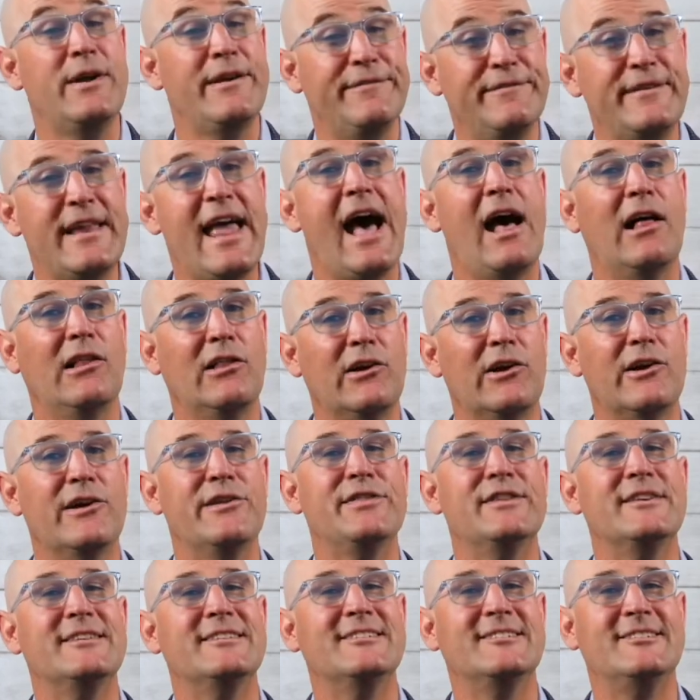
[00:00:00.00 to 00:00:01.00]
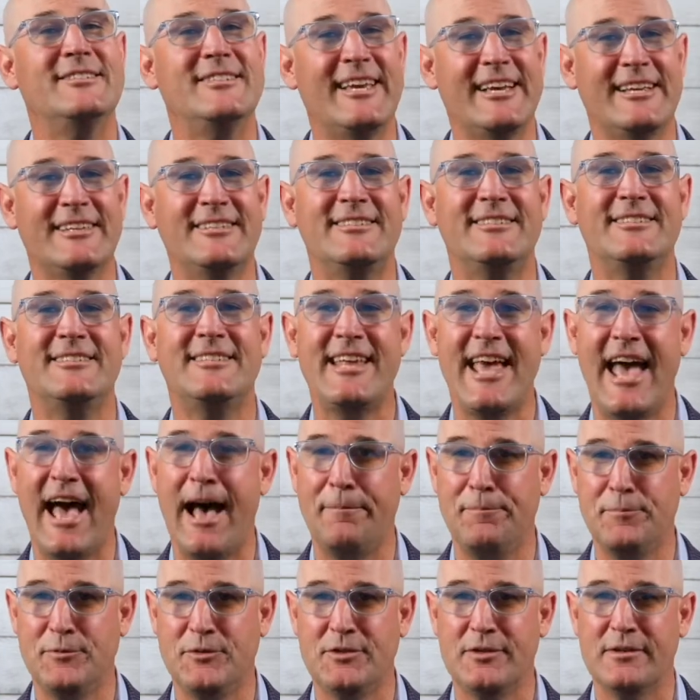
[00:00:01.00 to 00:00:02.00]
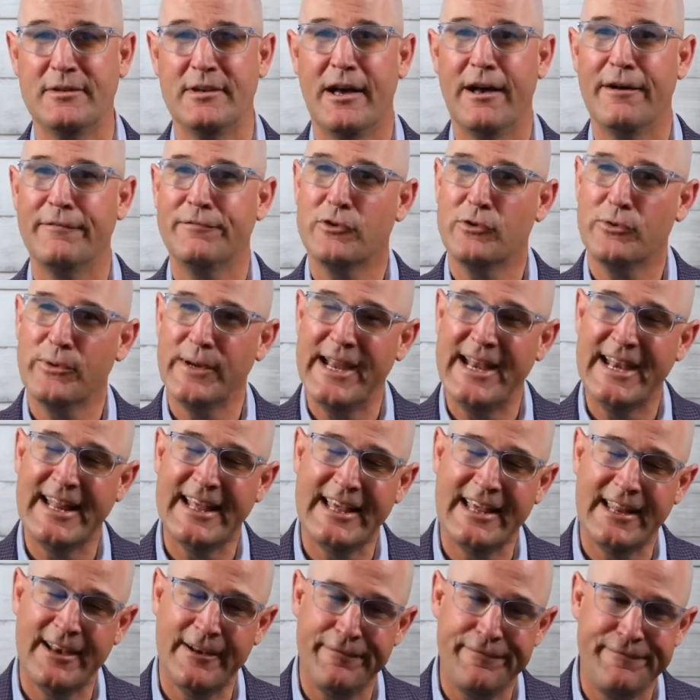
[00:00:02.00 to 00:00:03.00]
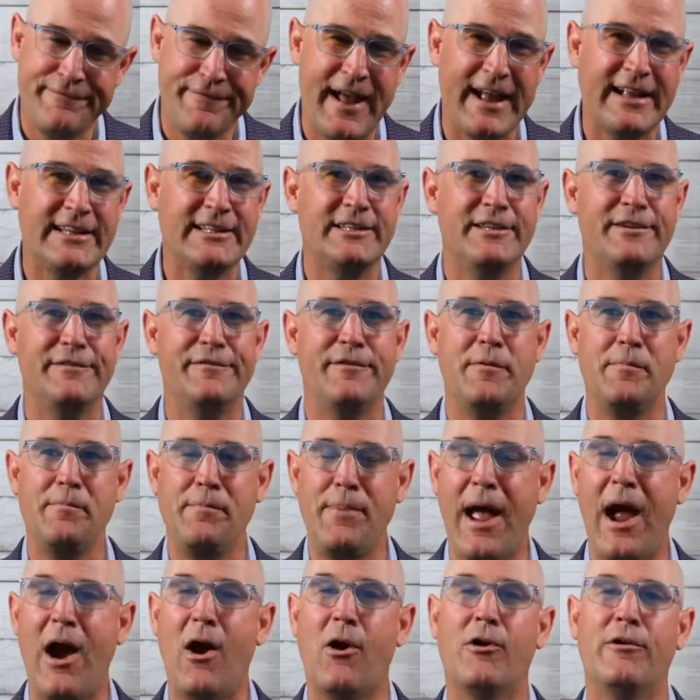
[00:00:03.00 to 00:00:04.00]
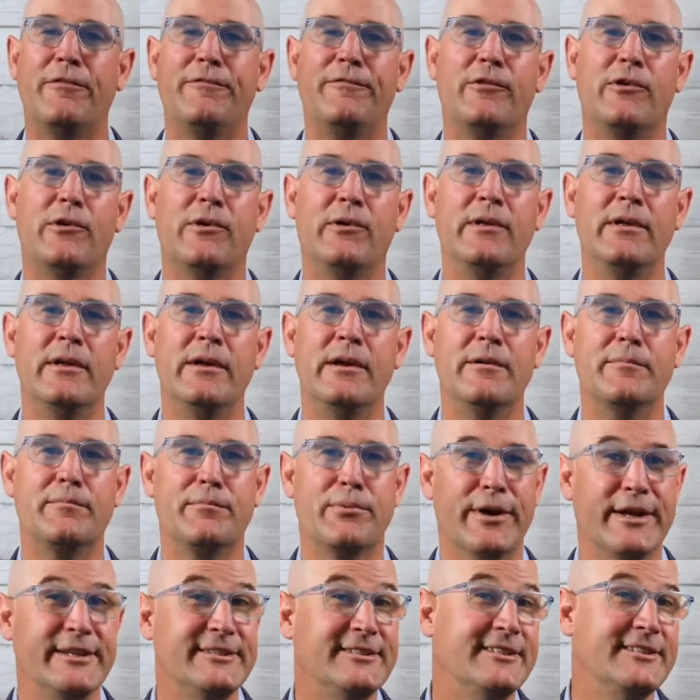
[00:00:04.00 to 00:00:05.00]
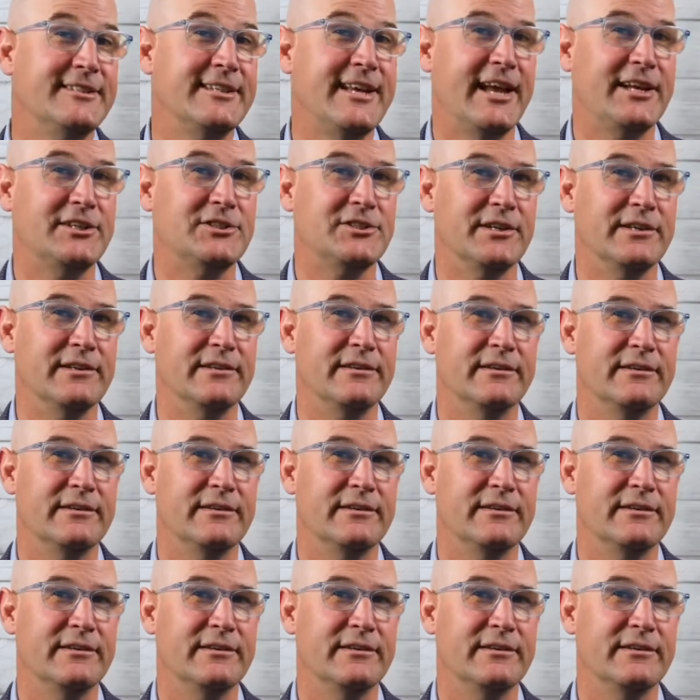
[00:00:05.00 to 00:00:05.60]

now learned the 6 steps of creating an effective and powerful presentation.